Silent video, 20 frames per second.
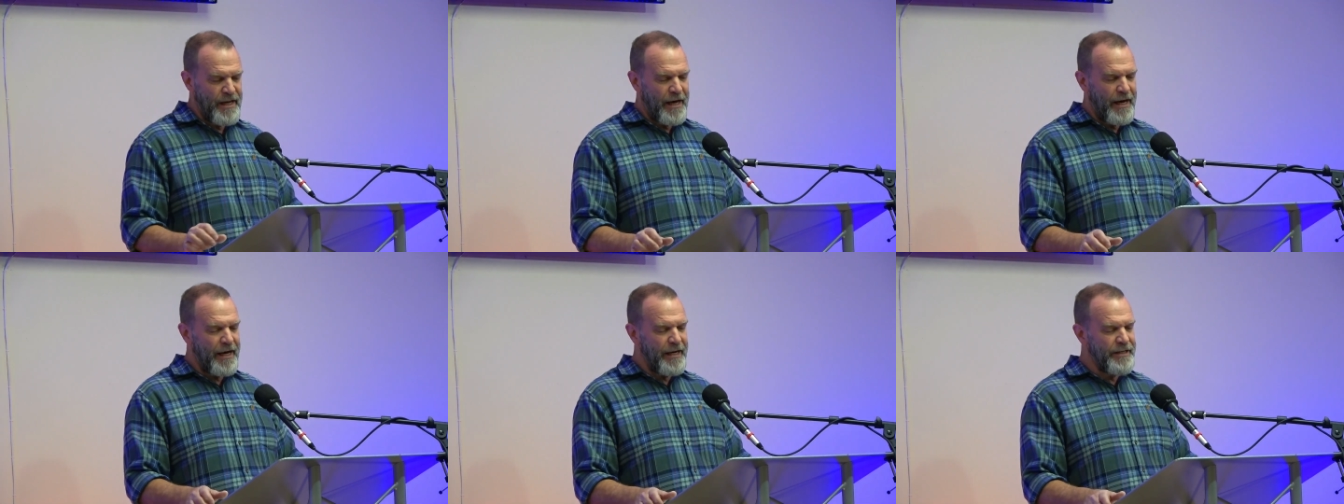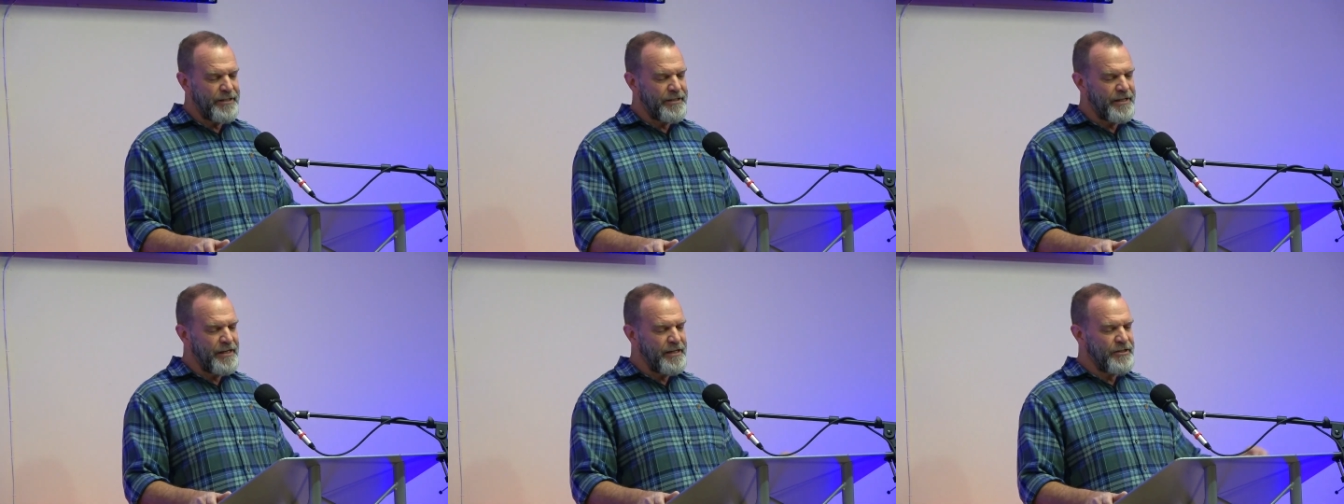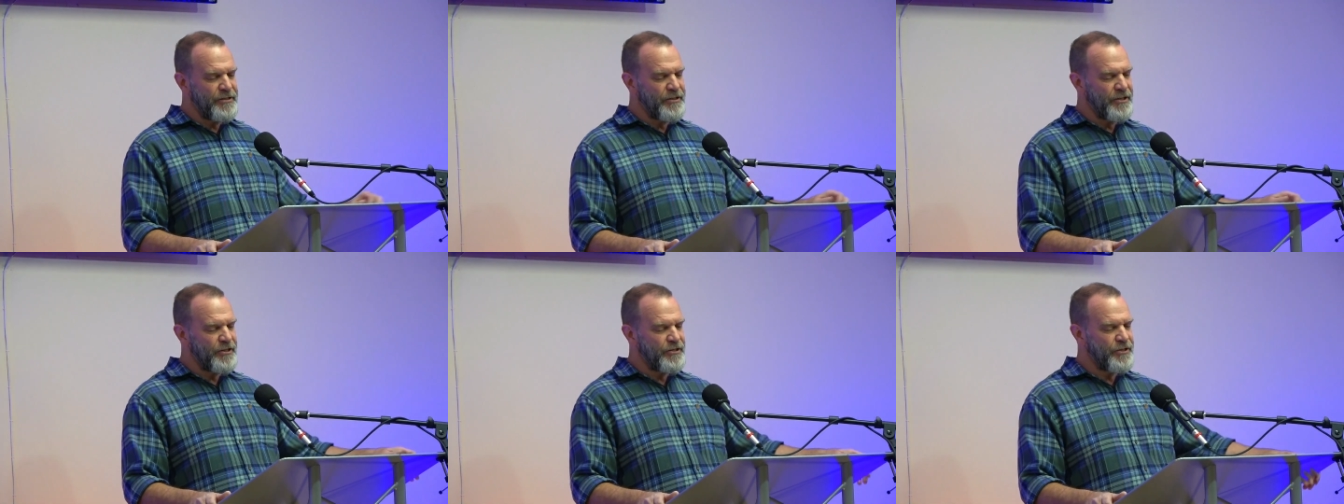
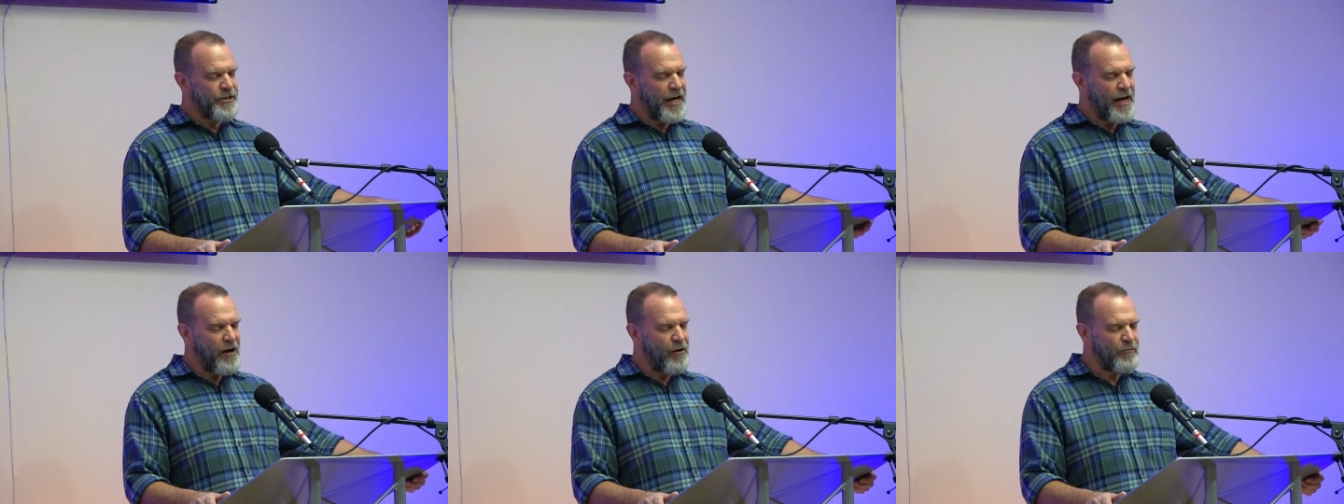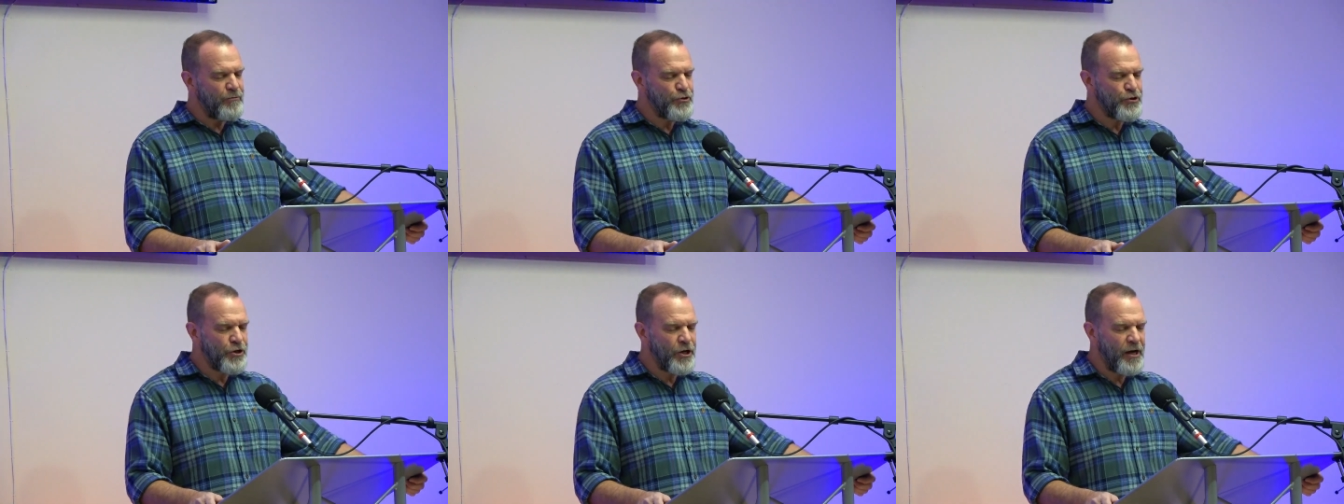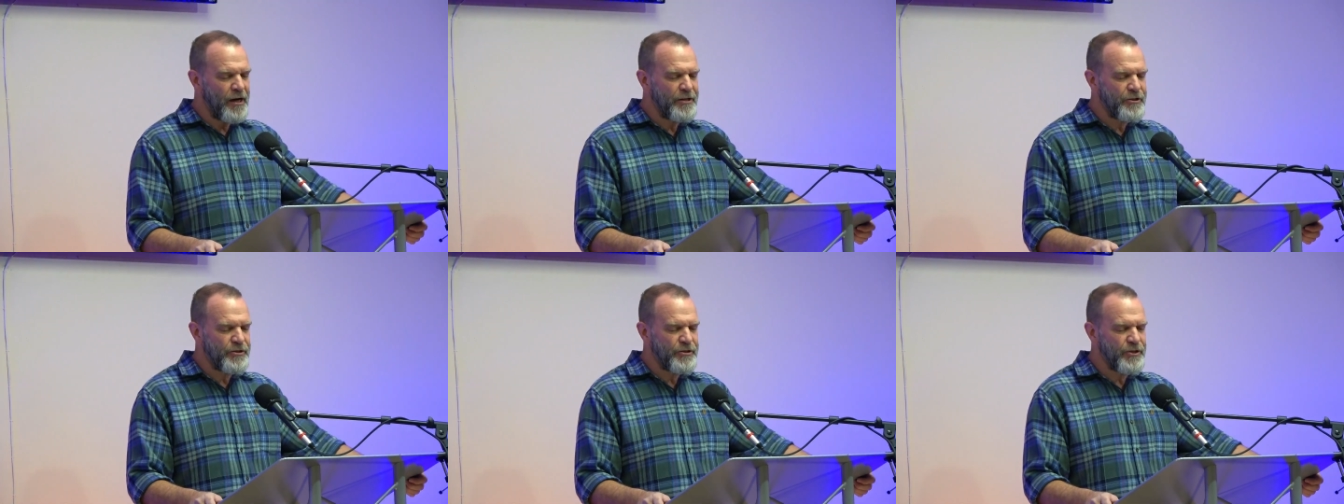18 says, Now
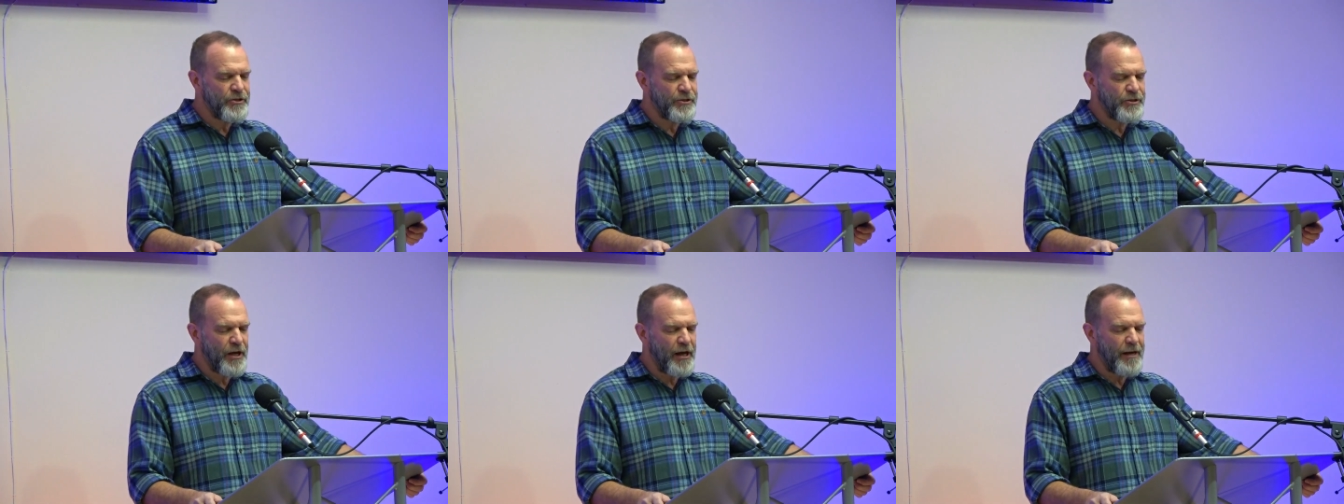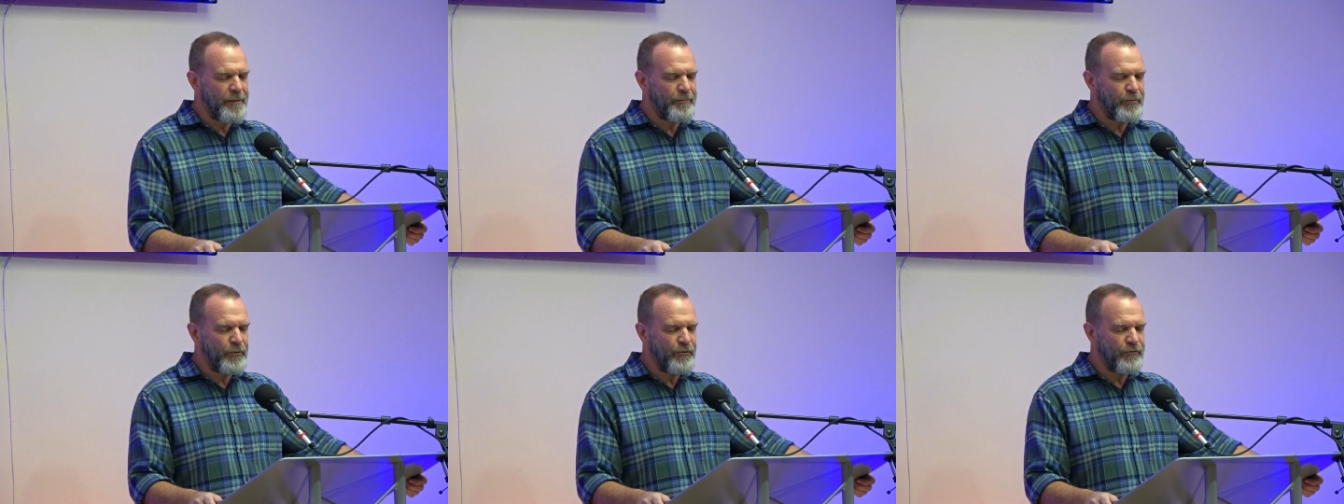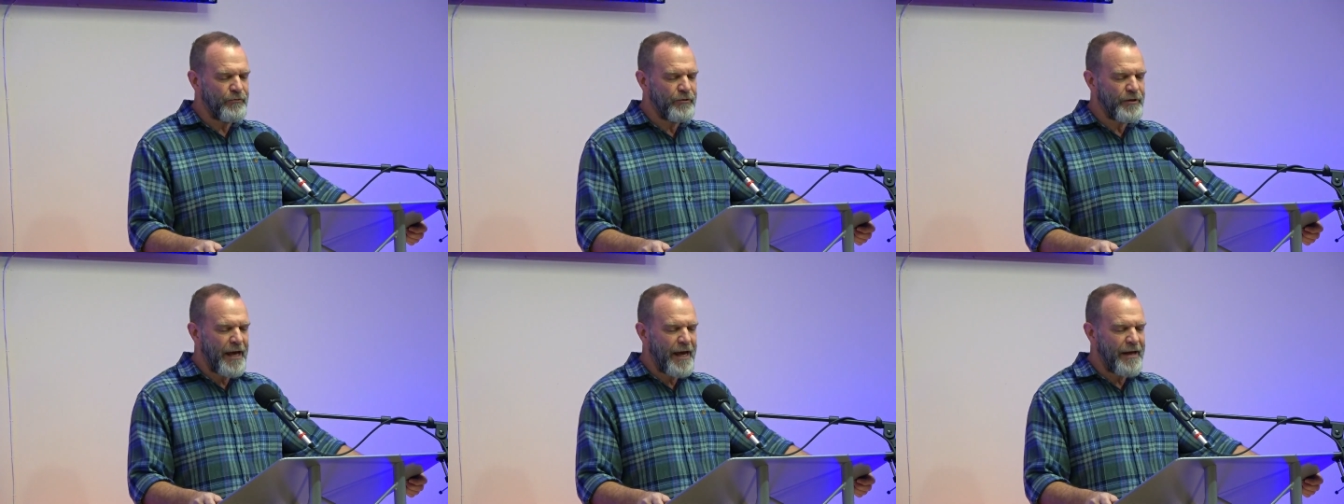John's disciples